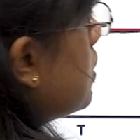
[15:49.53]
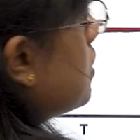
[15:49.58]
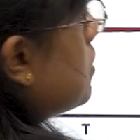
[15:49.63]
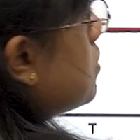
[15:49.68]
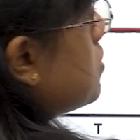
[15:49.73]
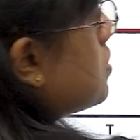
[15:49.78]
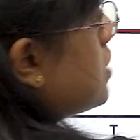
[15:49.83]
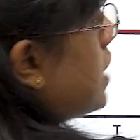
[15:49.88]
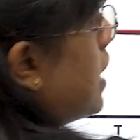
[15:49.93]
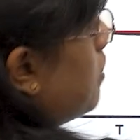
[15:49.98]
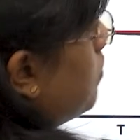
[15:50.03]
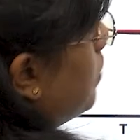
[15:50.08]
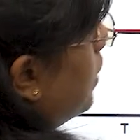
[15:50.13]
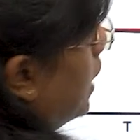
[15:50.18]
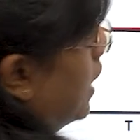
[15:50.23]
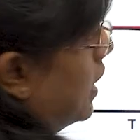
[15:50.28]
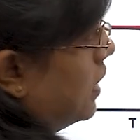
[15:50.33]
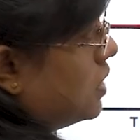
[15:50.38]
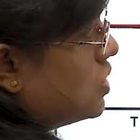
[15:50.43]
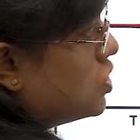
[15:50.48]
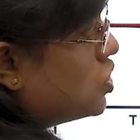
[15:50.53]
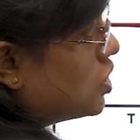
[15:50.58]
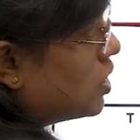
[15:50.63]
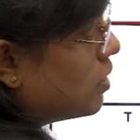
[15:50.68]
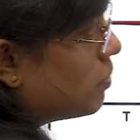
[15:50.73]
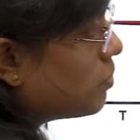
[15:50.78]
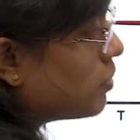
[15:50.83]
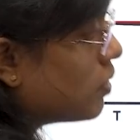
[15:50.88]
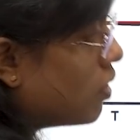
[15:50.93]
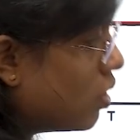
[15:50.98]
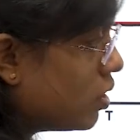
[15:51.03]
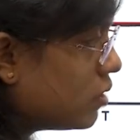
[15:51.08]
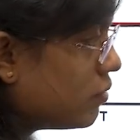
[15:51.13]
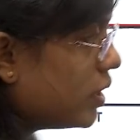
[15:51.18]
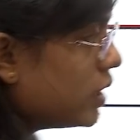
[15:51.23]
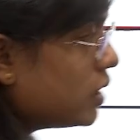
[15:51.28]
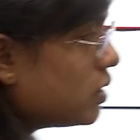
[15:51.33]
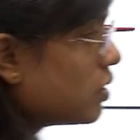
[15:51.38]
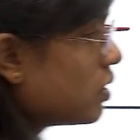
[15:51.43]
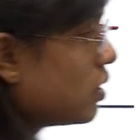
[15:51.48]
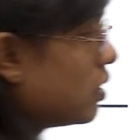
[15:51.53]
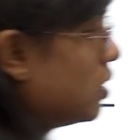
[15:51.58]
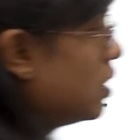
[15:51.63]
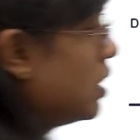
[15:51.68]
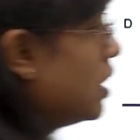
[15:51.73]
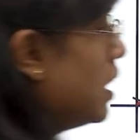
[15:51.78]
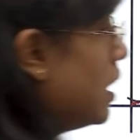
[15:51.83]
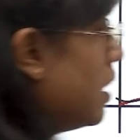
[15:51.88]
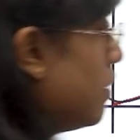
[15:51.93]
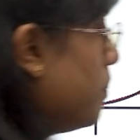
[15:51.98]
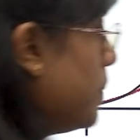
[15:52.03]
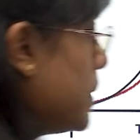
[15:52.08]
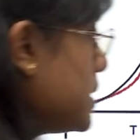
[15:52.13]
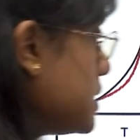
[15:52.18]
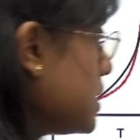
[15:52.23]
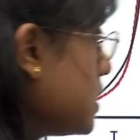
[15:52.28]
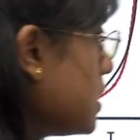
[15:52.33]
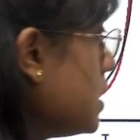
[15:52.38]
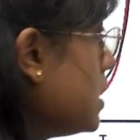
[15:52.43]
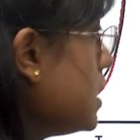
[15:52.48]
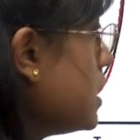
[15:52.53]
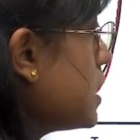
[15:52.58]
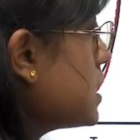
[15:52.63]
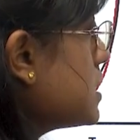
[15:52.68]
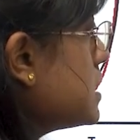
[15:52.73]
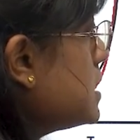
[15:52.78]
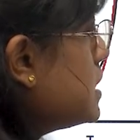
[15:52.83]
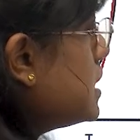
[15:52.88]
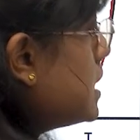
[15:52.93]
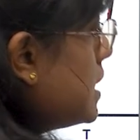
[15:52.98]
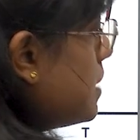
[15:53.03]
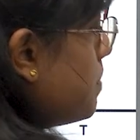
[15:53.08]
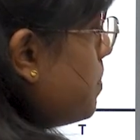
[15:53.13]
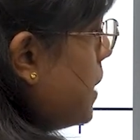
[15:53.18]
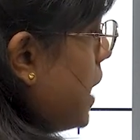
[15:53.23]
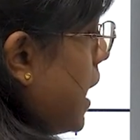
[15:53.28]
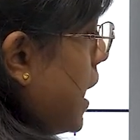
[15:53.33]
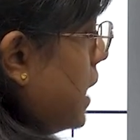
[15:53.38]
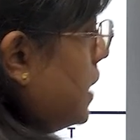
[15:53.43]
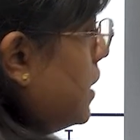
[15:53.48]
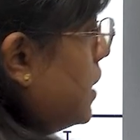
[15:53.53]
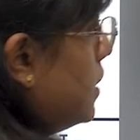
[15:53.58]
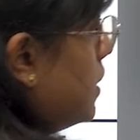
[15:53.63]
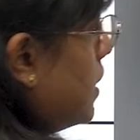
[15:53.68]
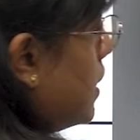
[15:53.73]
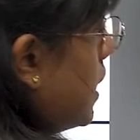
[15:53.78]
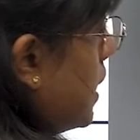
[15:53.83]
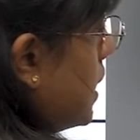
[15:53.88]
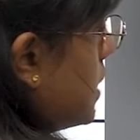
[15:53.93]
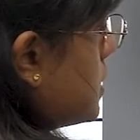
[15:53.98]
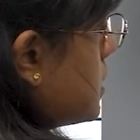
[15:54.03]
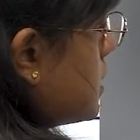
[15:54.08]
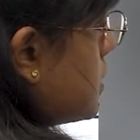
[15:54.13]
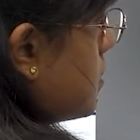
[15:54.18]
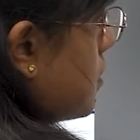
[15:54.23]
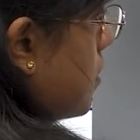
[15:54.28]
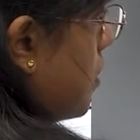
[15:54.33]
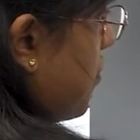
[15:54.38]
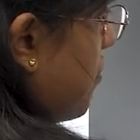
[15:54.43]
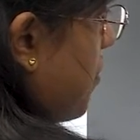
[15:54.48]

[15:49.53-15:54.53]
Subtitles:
it can be any shape. Alright? Basically, a steep line indicates a